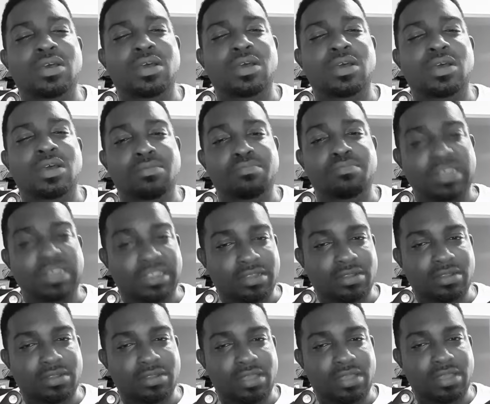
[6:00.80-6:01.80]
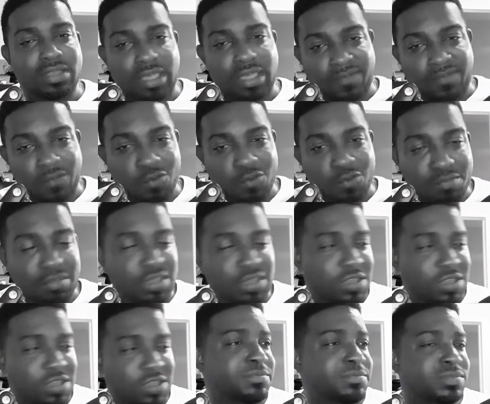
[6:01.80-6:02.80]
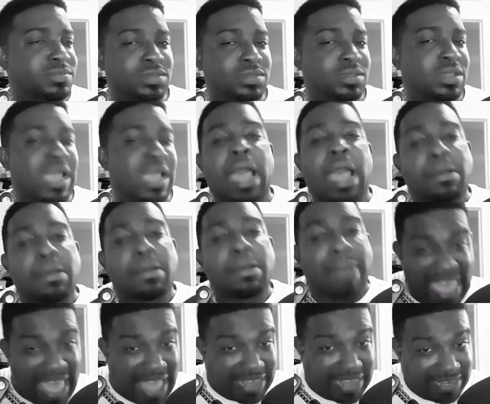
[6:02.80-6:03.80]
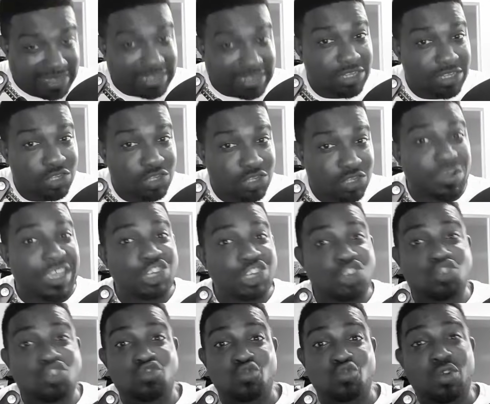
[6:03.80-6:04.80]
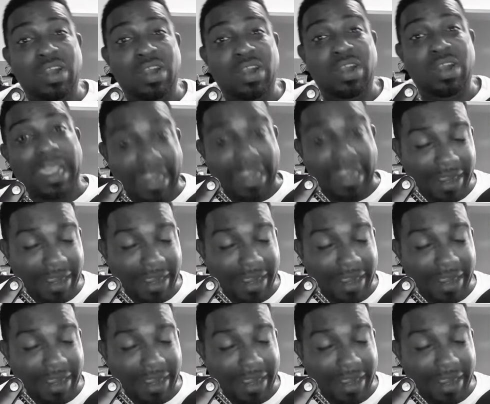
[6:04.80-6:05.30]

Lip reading: but if you mean I'm asking to get droll here,